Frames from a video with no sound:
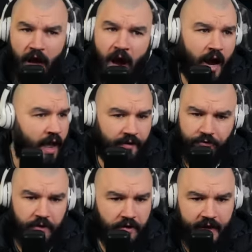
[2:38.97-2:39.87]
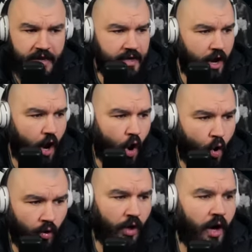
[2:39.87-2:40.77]
I have to agree
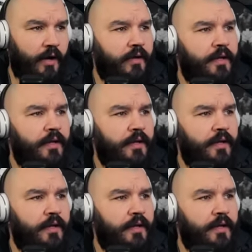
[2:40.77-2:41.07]
wholeheartedly.